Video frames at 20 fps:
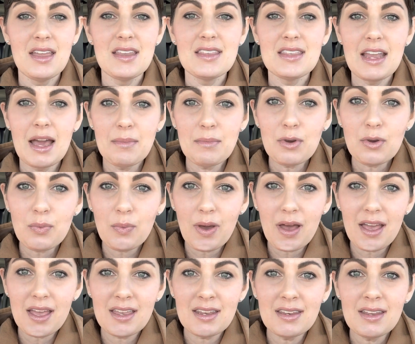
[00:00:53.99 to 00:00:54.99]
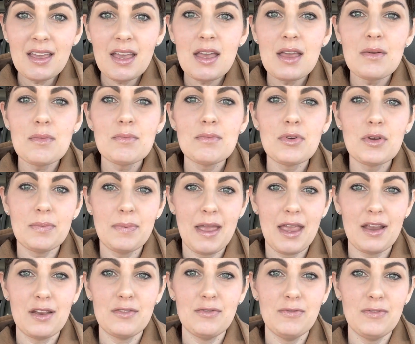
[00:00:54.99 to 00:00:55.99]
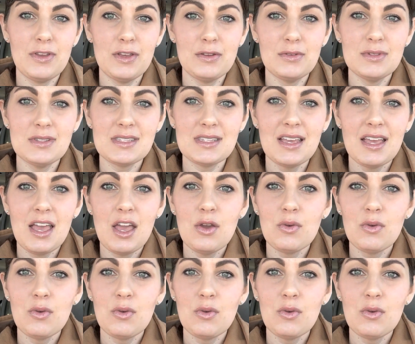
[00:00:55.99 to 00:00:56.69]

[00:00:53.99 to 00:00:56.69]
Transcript: Number one, prepared foods